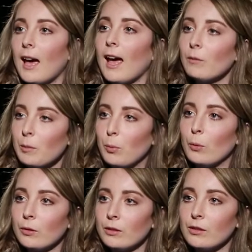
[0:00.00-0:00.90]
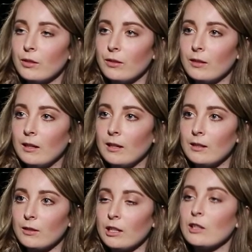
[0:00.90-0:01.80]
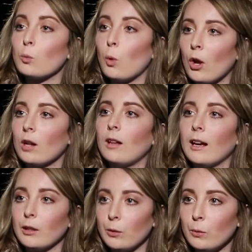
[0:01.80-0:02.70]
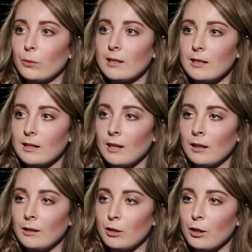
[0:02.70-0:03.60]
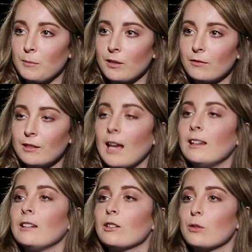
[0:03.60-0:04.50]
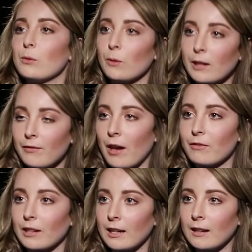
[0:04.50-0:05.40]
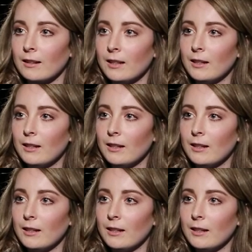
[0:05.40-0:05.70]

how important do you think is work like yours in terms of telling the story of Africa,